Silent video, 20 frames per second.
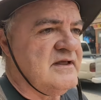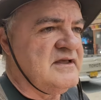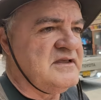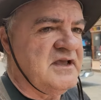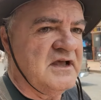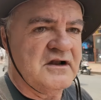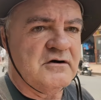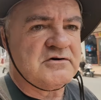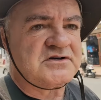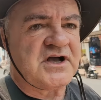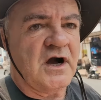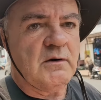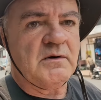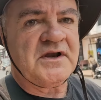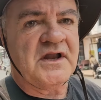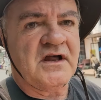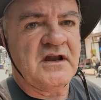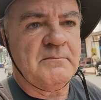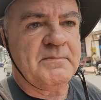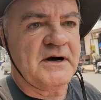you know,
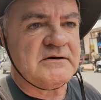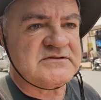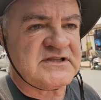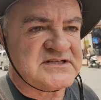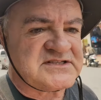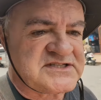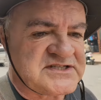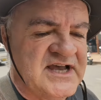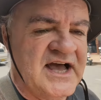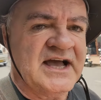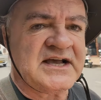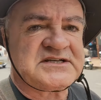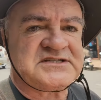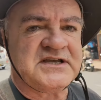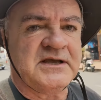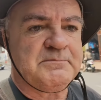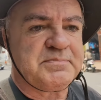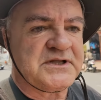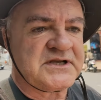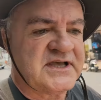going on about the tax
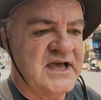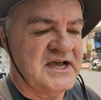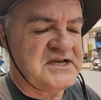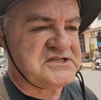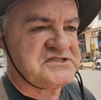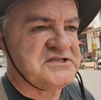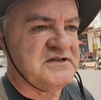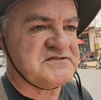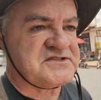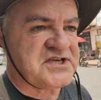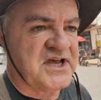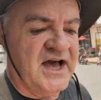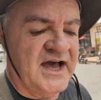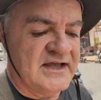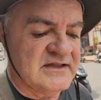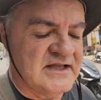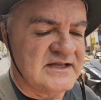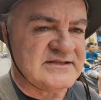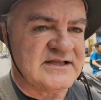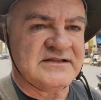implications of
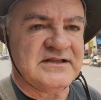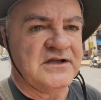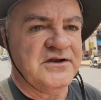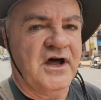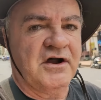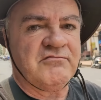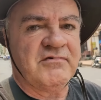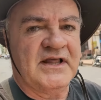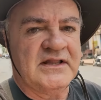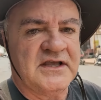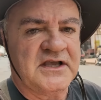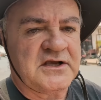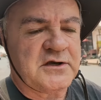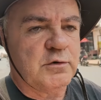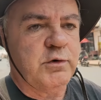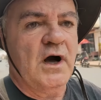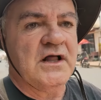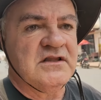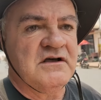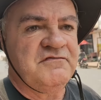Thailand, and they're not really
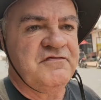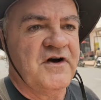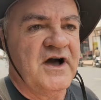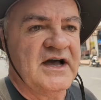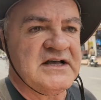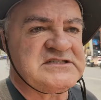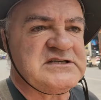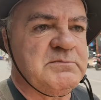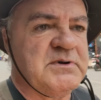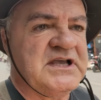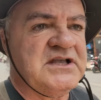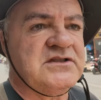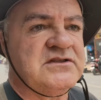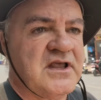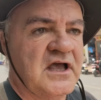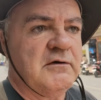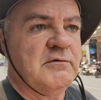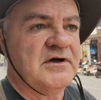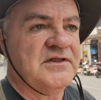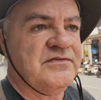qualified to be
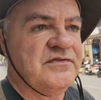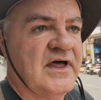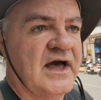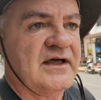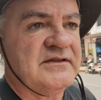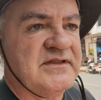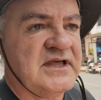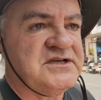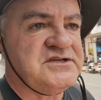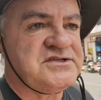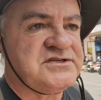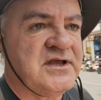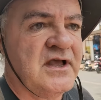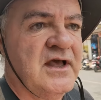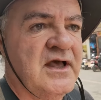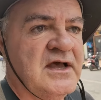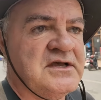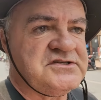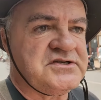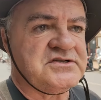doing that, and they
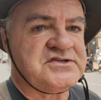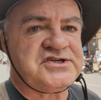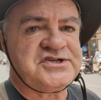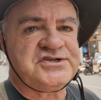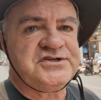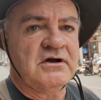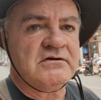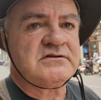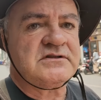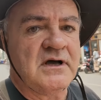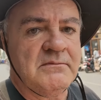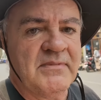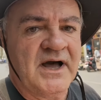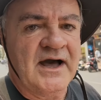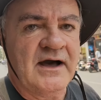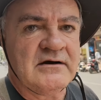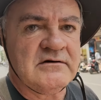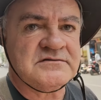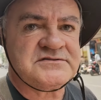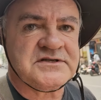should shut their
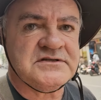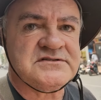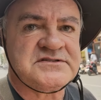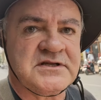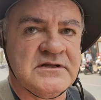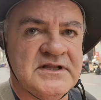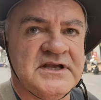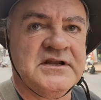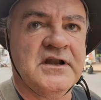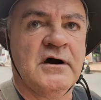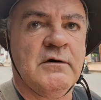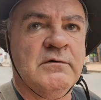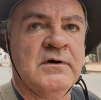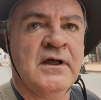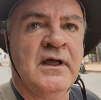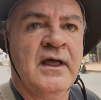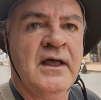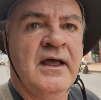mouths until they know